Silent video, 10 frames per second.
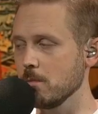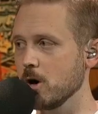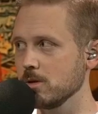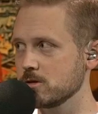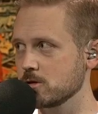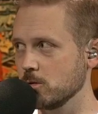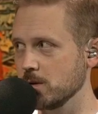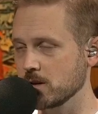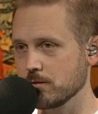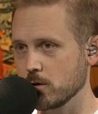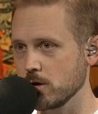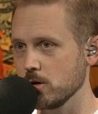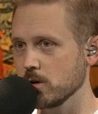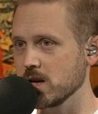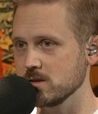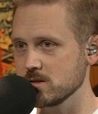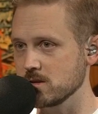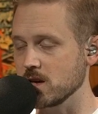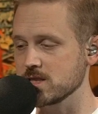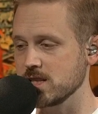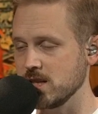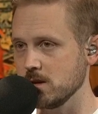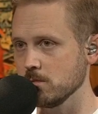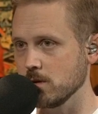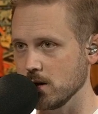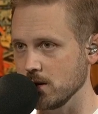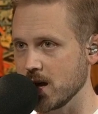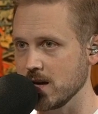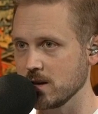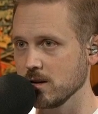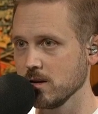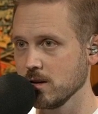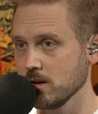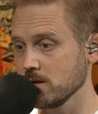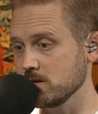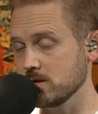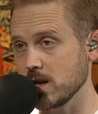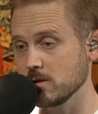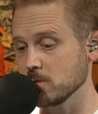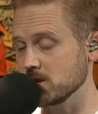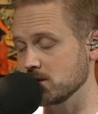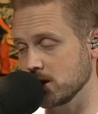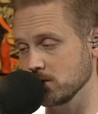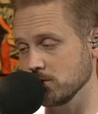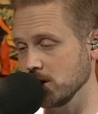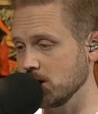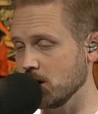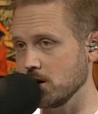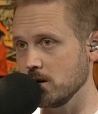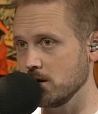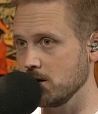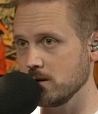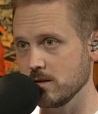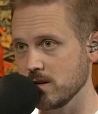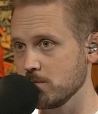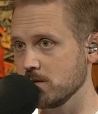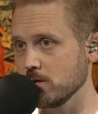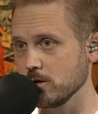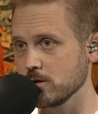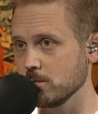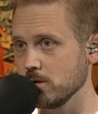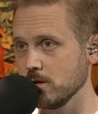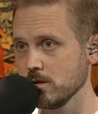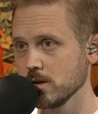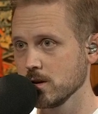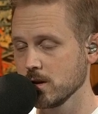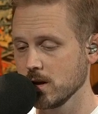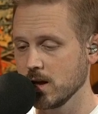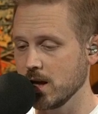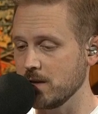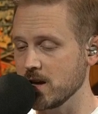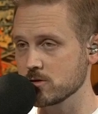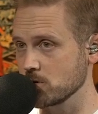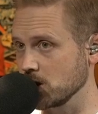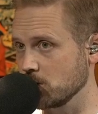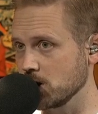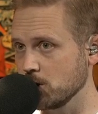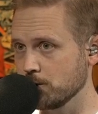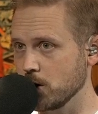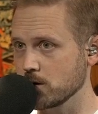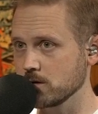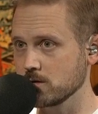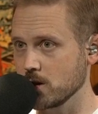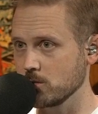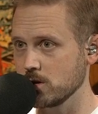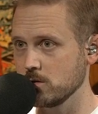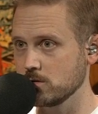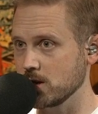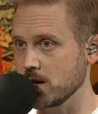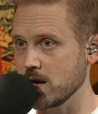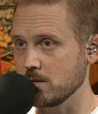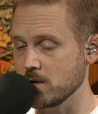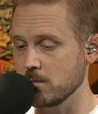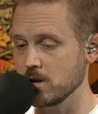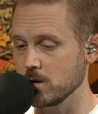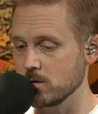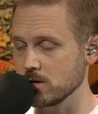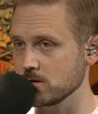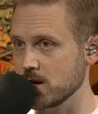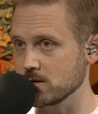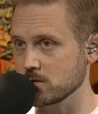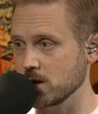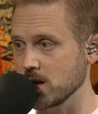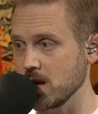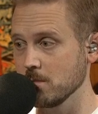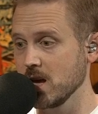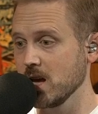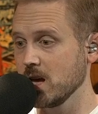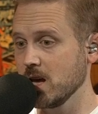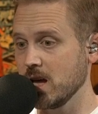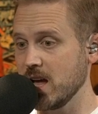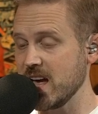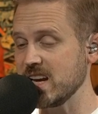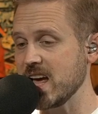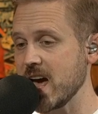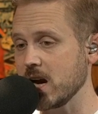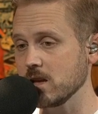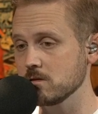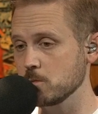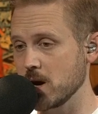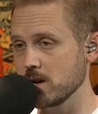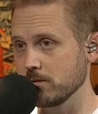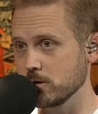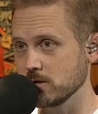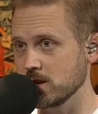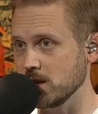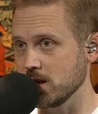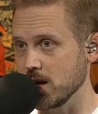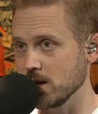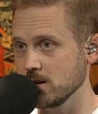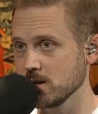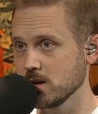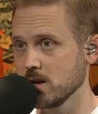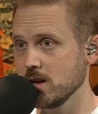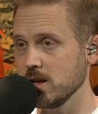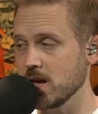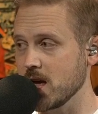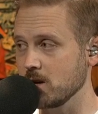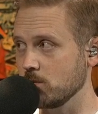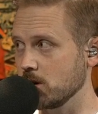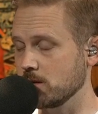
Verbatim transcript: the moment's too big for you against a team like the Saints, but the Saints really are eh, they've been vulnerable. They're beatable in the second. And that's really what you focused on when you said, "Hey, yeah. maybe Herbert has a great game." And he had it in spite of losing Keenan Allen. He had it